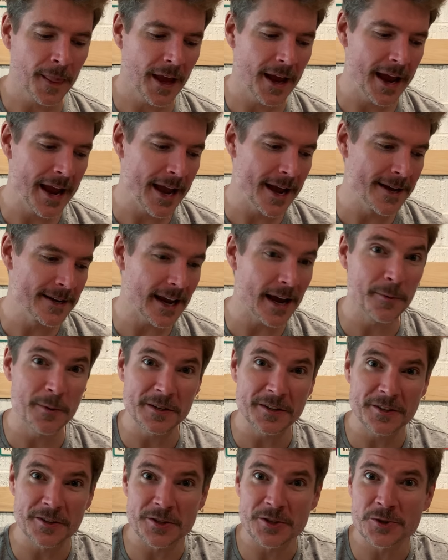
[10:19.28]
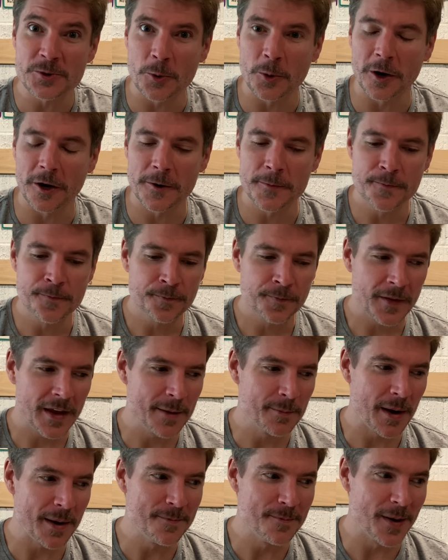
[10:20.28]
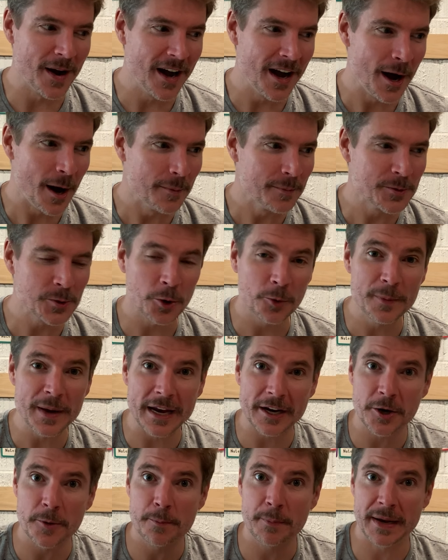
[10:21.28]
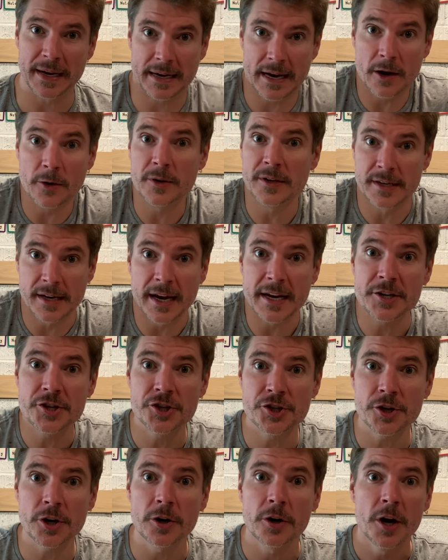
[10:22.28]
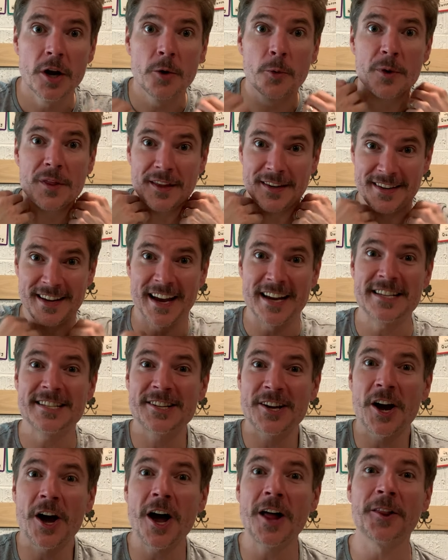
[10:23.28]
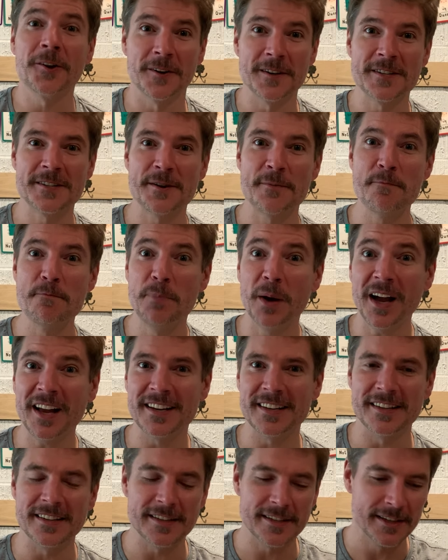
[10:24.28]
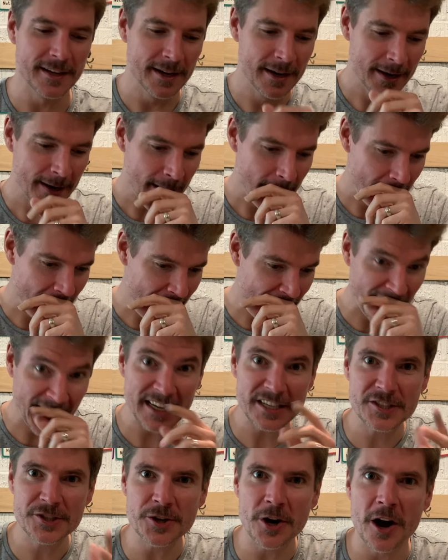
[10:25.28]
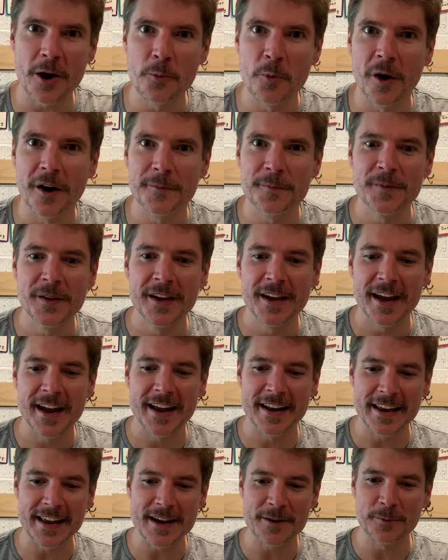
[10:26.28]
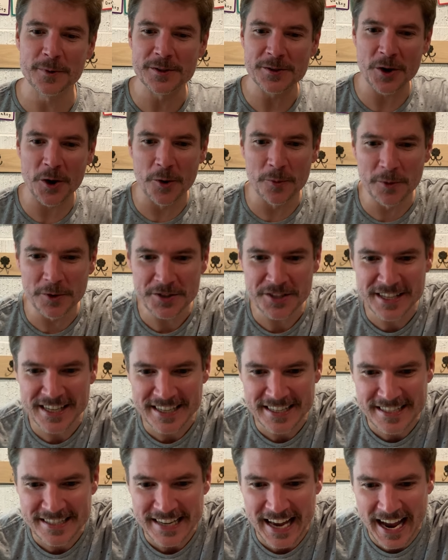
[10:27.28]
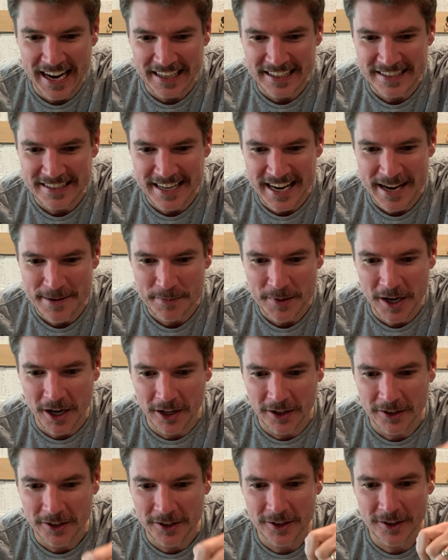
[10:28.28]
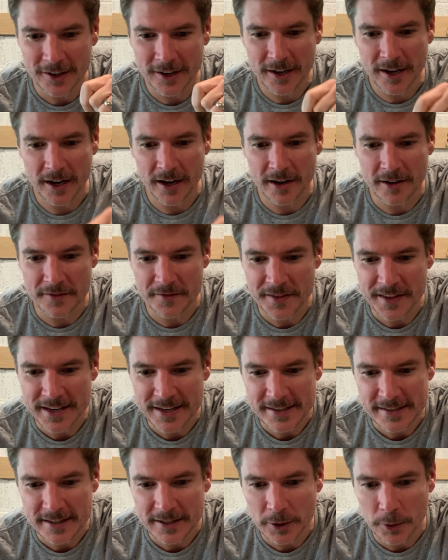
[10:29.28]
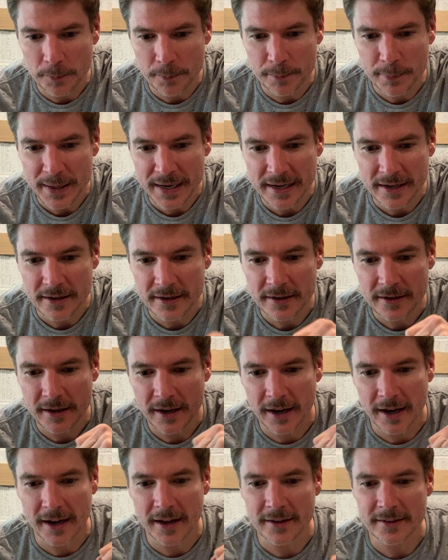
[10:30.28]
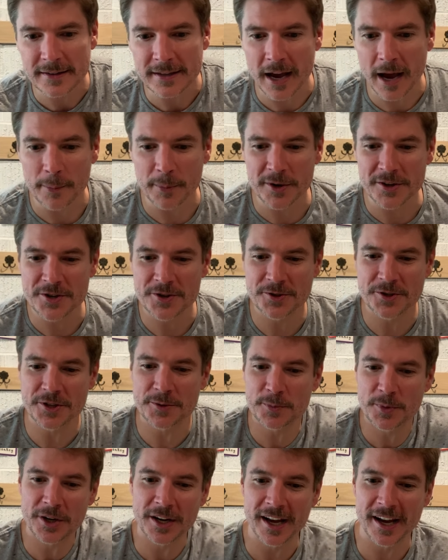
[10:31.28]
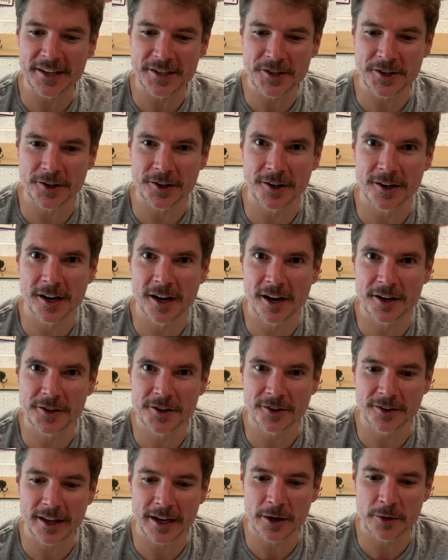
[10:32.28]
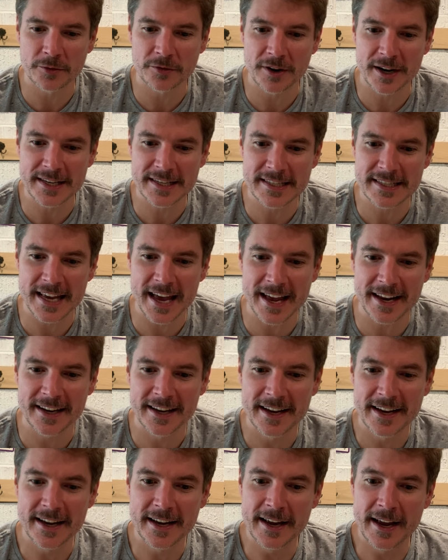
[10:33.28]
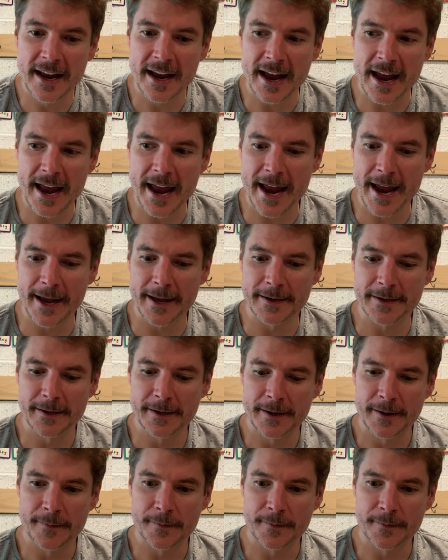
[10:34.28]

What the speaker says: and I went to the store, and my mom told me I could pick out a nice shirt with a nice collar and some buttons. And I saw one, and it was almost the exact same color of these little pink toppers you just put on your Lego Friends set. And